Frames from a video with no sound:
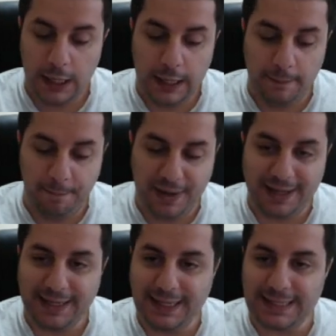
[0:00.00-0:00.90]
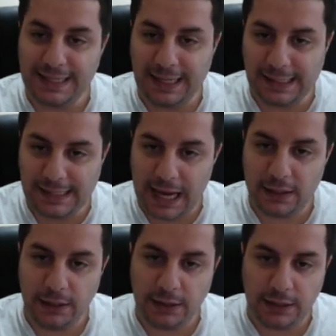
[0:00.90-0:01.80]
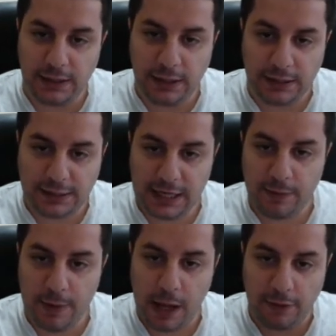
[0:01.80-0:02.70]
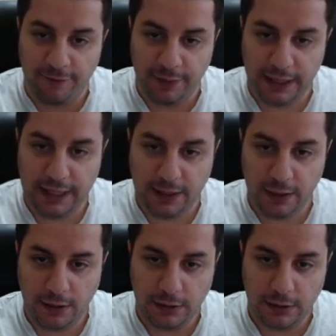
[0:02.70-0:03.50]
but it's exactly the same amount of bleed.